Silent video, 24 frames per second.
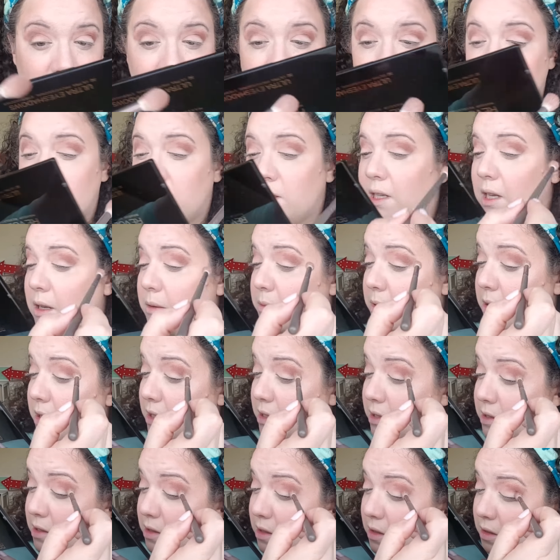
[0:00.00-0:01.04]
And the same with
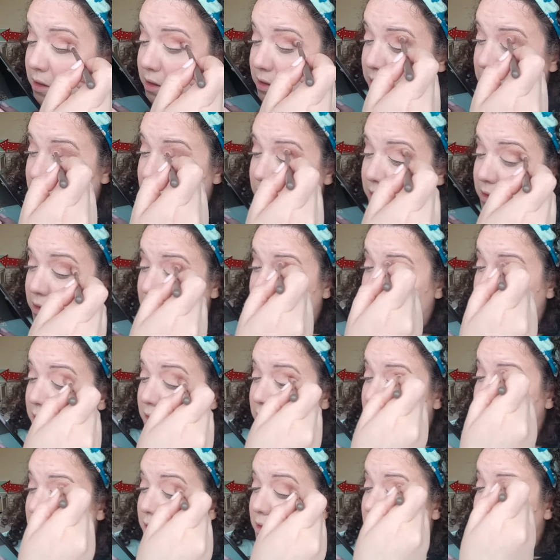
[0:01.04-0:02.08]
this side.
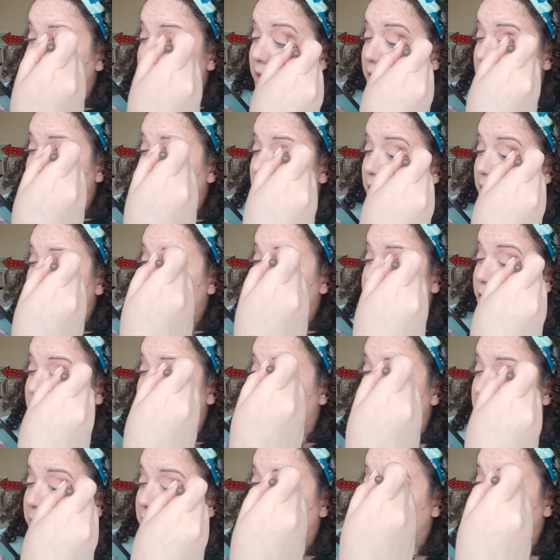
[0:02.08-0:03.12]

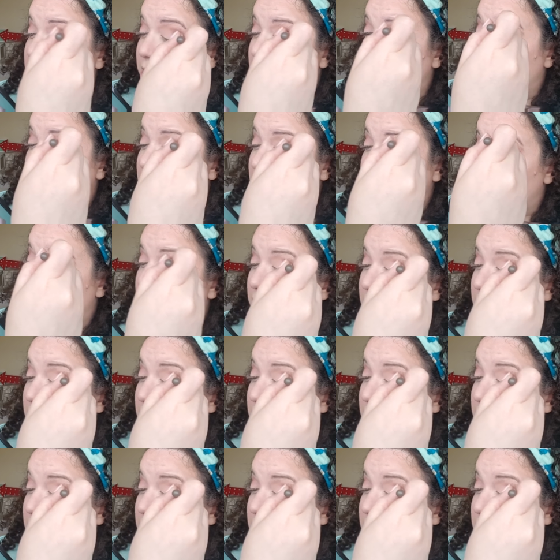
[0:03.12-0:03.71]
Putting my chin in